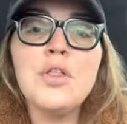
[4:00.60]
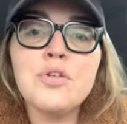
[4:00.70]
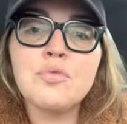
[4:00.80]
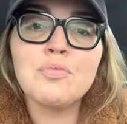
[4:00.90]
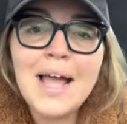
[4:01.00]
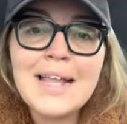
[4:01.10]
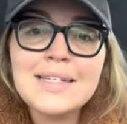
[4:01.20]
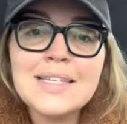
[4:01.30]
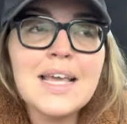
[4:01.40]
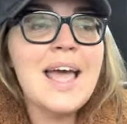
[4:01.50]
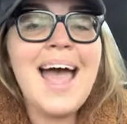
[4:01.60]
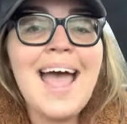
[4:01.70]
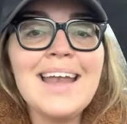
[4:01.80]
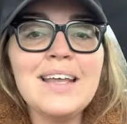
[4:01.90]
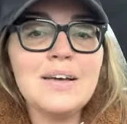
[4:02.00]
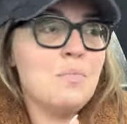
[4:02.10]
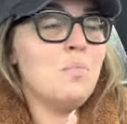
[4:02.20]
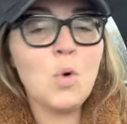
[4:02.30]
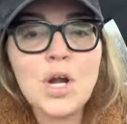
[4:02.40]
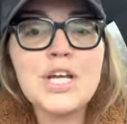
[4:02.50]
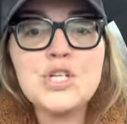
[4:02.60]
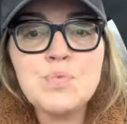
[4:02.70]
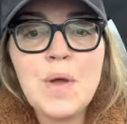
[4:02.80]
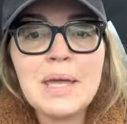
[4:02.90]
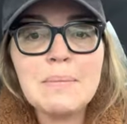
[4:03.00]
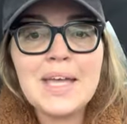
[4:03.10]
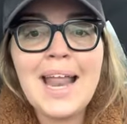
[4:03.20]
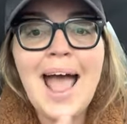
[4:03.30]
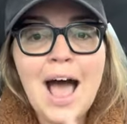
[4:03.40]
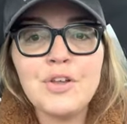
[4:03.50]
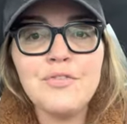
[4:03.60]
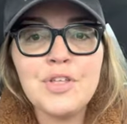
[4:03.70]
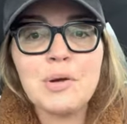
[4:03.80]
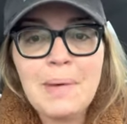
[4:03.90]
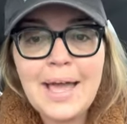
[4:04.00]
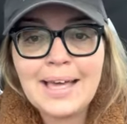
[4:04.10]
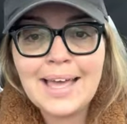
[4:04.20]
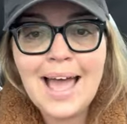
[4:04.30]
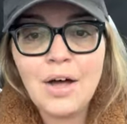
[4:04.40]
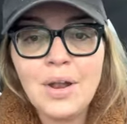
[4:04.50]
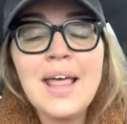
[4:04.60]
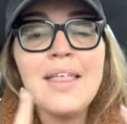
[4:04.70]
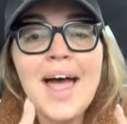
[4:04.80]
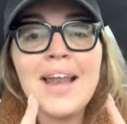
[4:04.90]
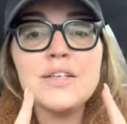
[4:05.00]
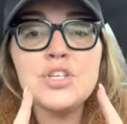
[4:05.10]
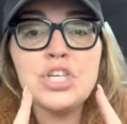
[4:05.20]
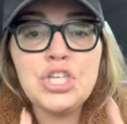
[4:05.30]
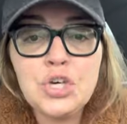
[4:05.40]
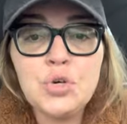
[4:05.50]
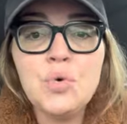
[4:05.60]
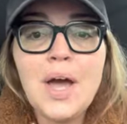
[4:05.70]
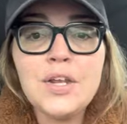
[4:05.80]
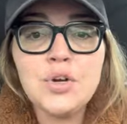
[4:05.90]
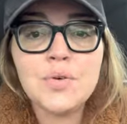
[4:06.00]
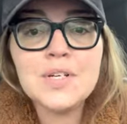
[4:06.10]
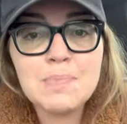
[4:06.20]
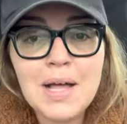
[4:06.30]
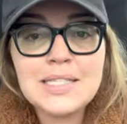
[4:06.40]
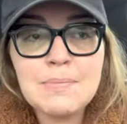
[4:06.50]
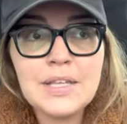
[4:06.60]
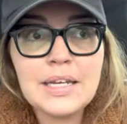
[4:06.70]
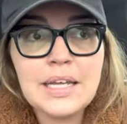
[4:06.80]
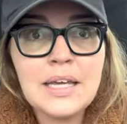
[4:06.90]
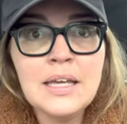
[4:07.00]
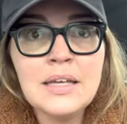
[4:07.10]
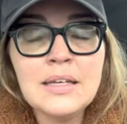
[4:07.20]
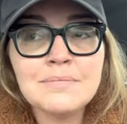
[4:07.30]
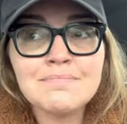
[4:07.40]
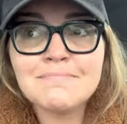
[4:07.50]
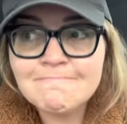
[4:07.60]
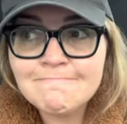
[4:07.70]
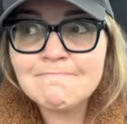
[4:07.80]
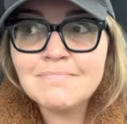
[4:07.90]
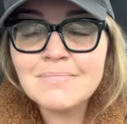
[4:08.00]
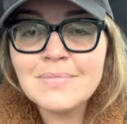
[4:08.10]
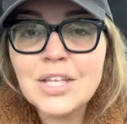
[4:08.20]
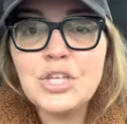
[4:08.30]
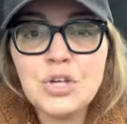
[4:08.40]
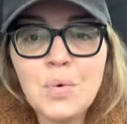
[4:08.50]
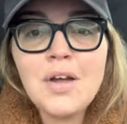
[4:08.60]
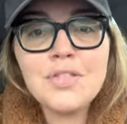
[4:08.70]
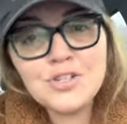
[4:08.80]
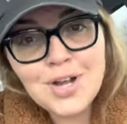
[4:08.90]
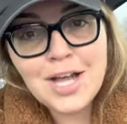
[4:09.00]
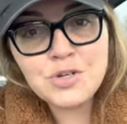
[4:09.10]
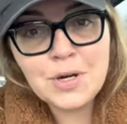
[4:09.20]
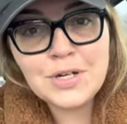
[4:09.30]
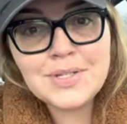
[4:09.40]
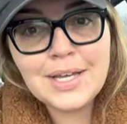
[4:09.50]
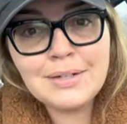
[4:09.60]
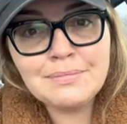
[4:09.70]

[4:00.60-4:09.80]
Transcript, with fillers: the rent and mortgage payment out of their bank account. That is you and your responsibility you are the trash person.